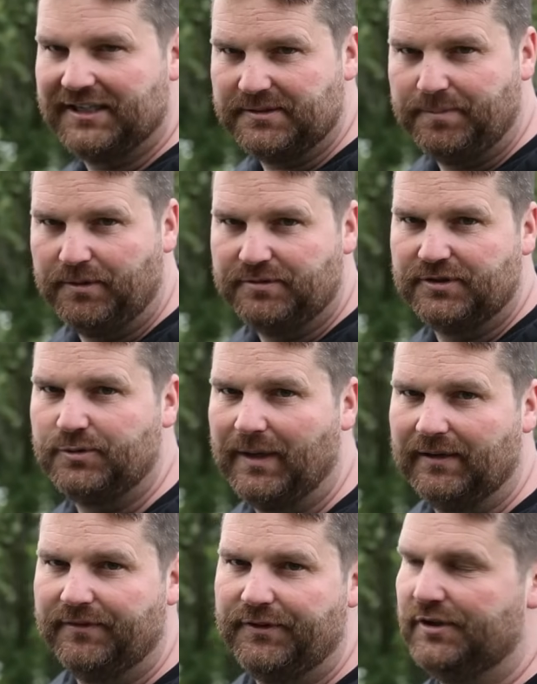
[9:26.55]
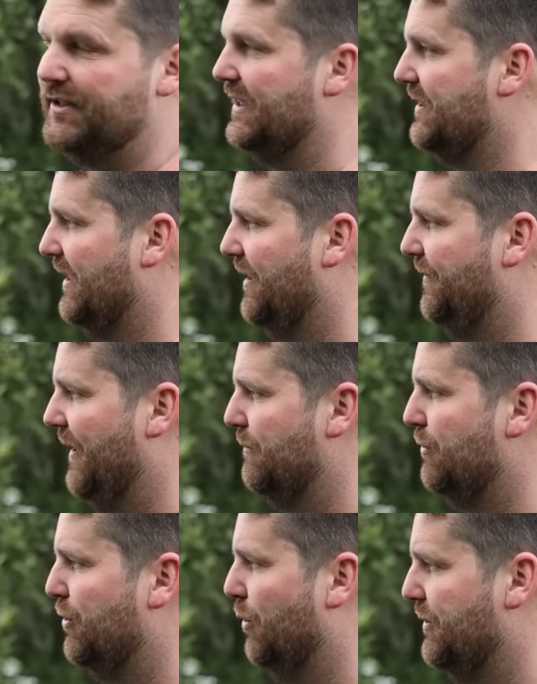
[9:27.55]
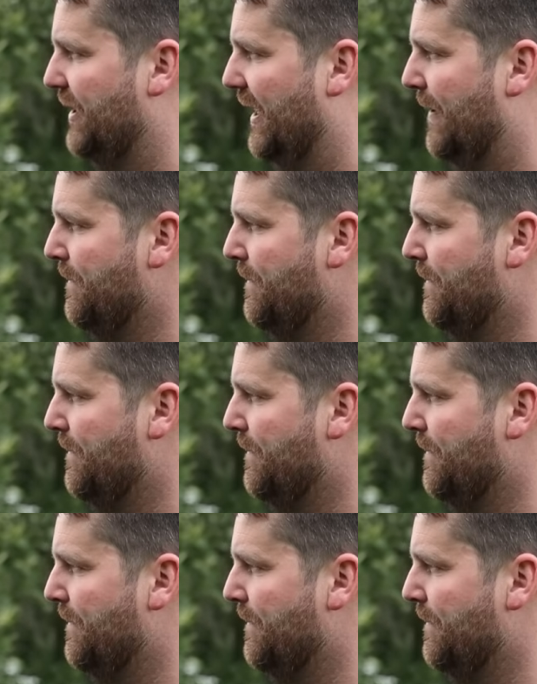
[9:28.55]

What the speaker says: as opposed to 12, 13s that I found shorter.